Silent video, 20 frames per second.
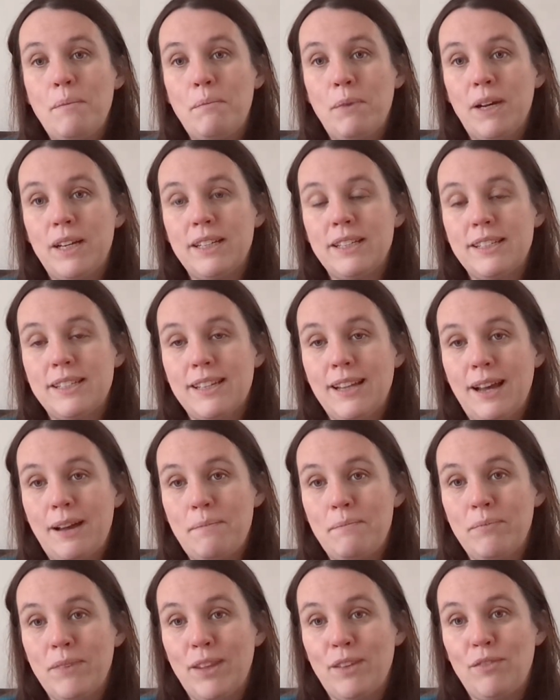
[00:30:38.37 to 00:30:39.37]
But
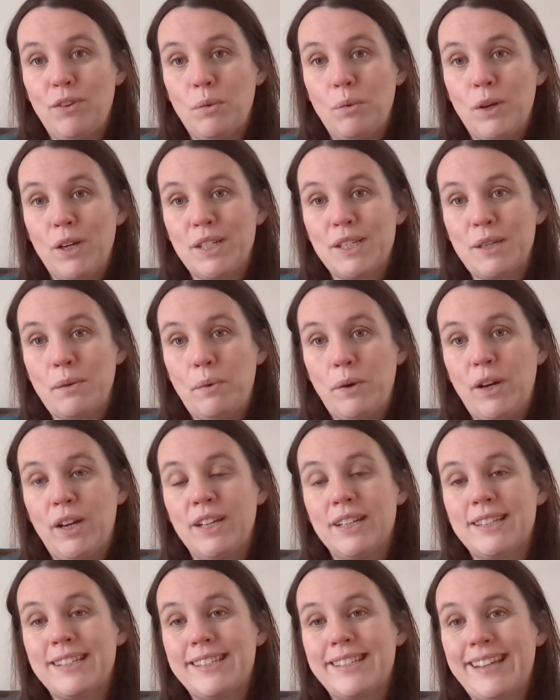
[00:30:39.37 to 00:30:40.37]
if it works, it
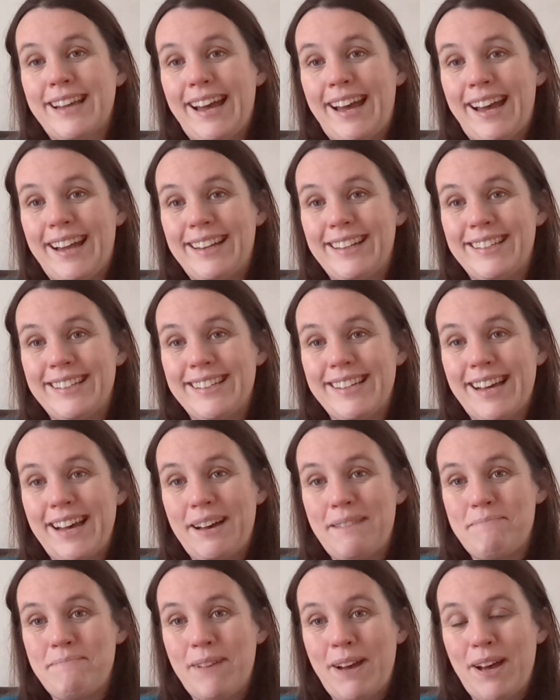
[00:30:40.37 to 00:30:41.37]
works, and
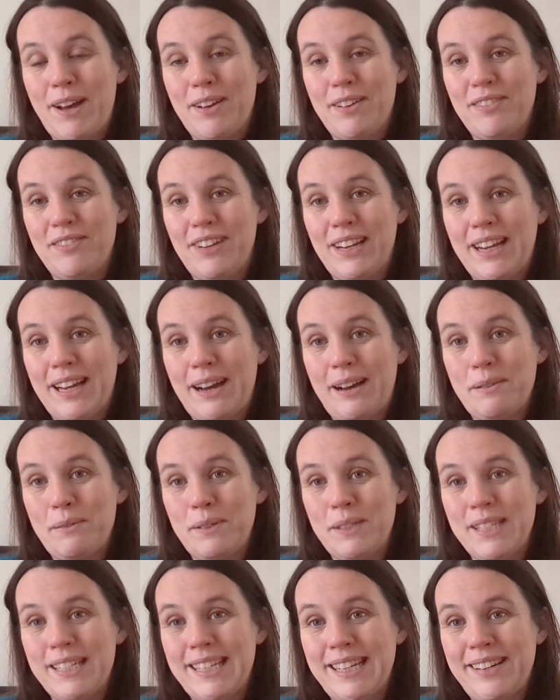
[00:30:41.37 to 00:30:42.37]
hopefully I
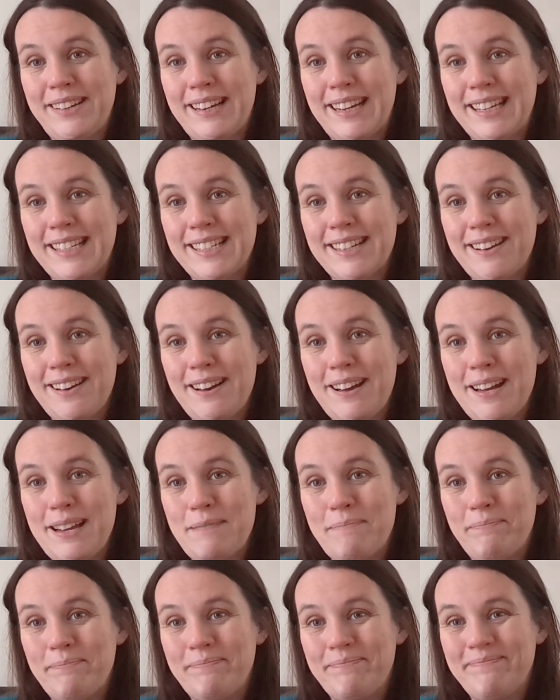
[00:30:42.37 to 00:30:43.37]
will see you next
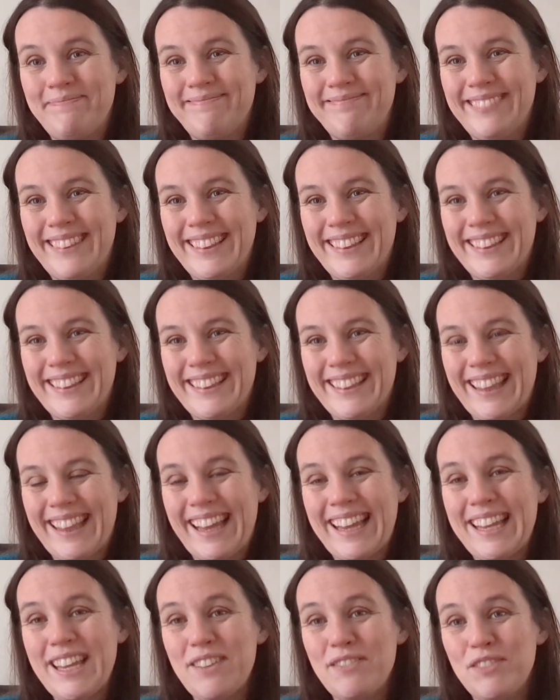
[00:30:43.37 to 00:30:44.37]
time.
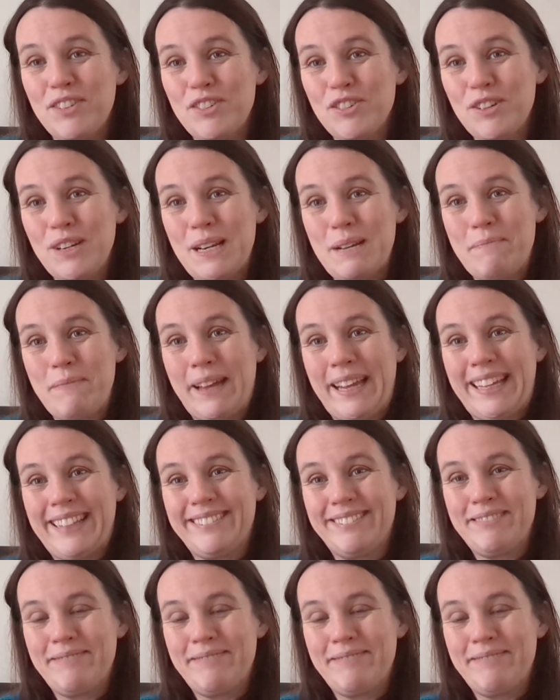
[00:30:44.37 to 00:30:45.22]
Thank you for joining me.